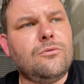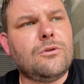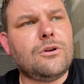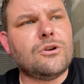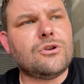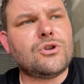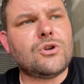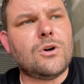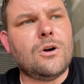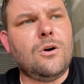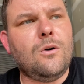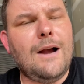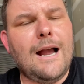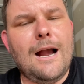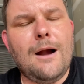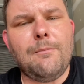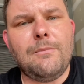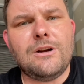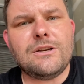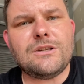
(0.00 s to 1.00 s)
control
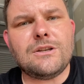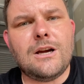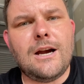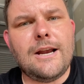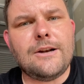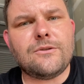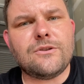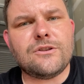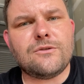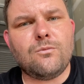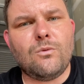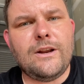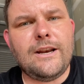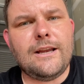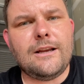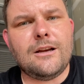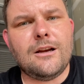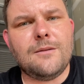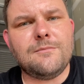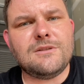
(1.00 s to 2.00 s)
how much nitrous when
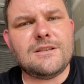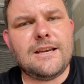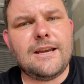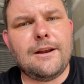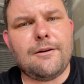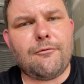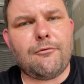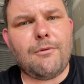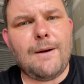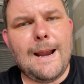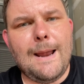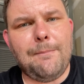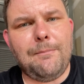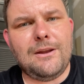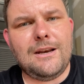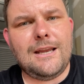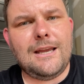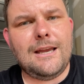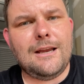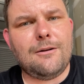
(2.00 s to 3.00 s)
it comes in, ramp
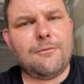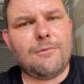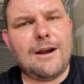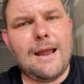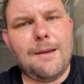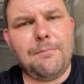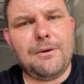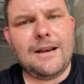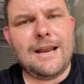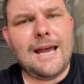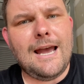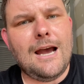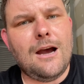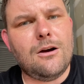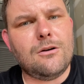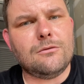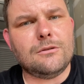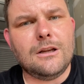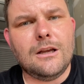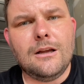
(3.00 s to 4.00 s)
it
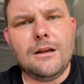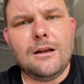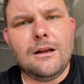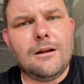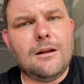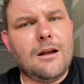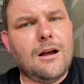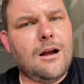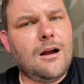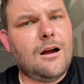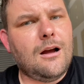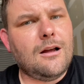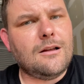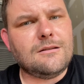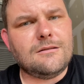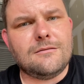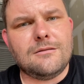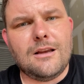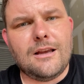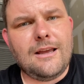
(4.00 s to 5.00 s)
out.
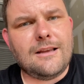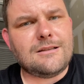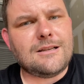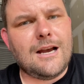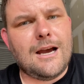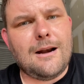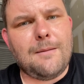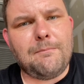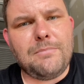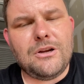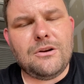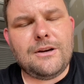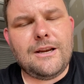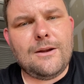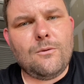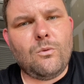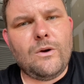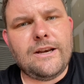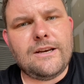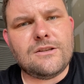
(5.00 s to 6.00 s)
It's got a
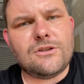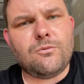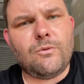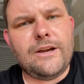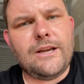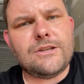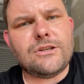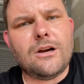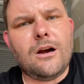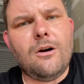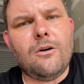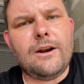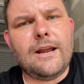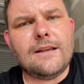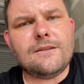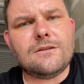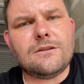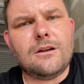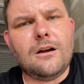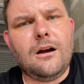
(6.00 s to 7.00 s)
built-in window switch, all
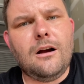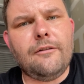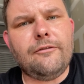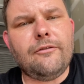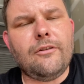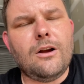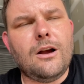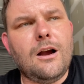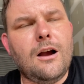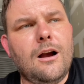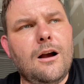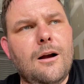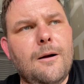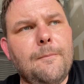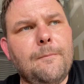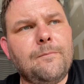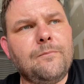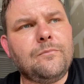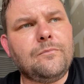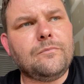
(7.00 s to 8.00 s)
that stuff.
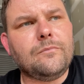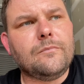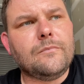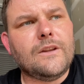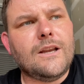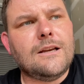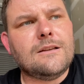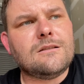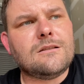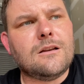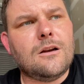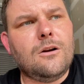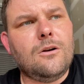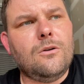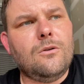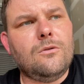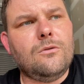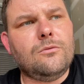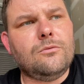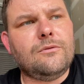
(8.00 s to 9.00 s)

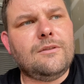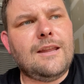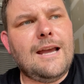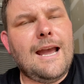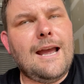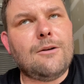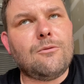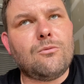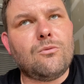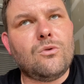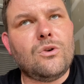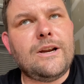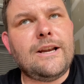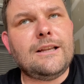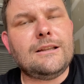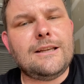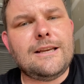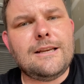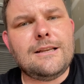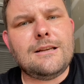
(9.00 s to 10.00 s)
So that
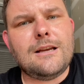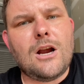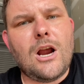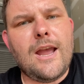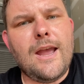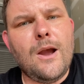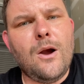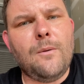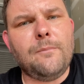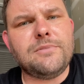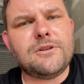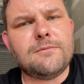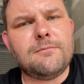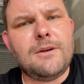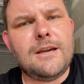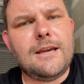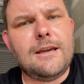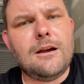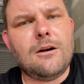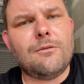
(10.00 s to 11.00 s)
really helps
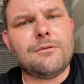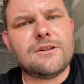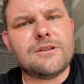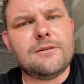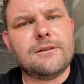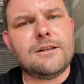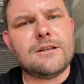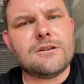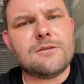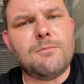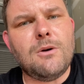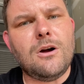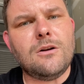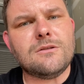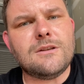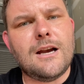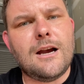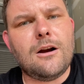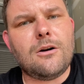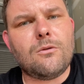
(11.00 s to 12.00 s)
me in the
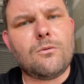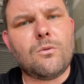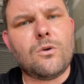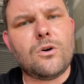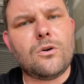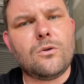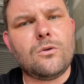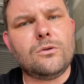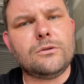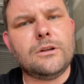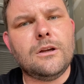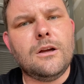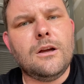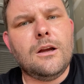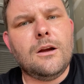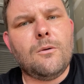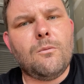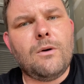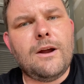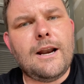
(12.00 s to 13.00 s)
small tower world
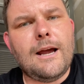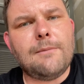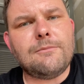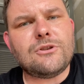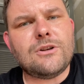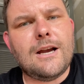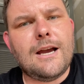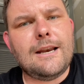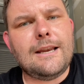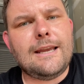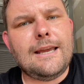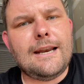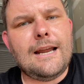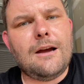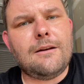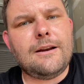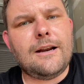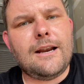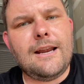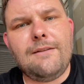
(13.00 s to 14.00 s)
when I'm trying to get
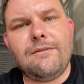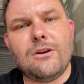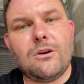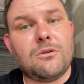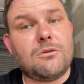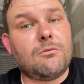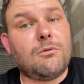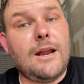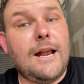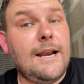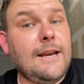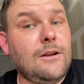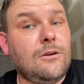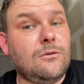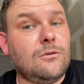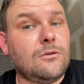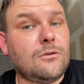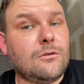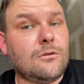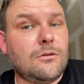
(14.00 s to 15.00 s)
out there, even on a
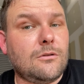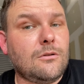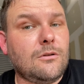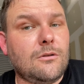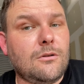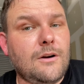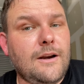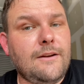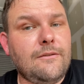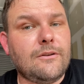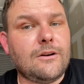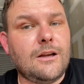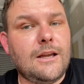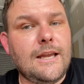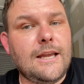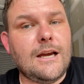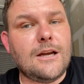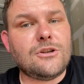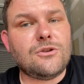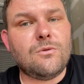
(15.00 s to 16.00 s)
radial or even
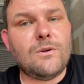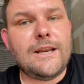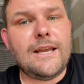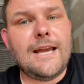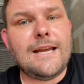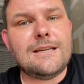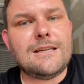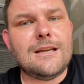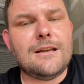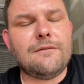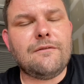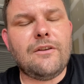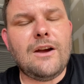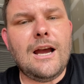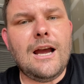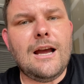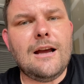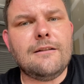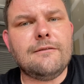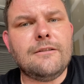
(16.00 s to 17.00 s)
a
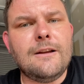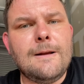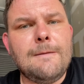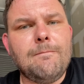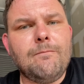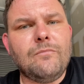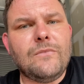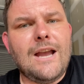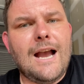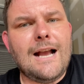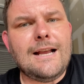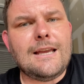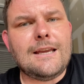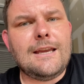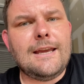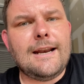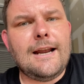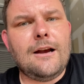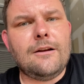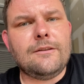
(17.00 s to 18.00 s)
2810.5. I can
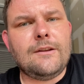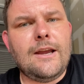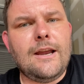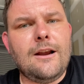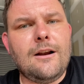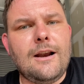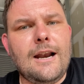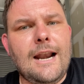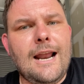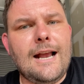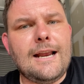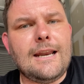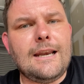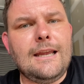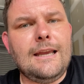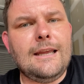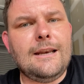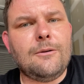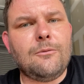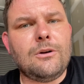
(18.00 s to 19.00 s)
get out there and I can
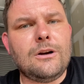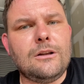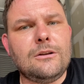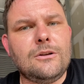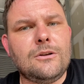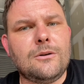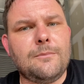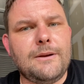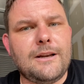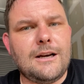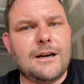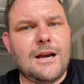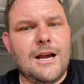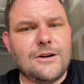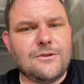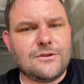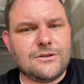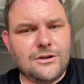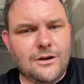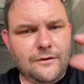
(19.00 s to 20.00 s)
hit it with a little bit of
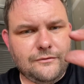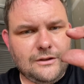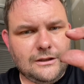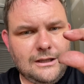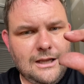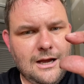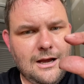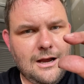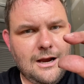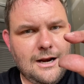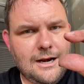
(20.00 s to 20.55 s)
nitrous off the line,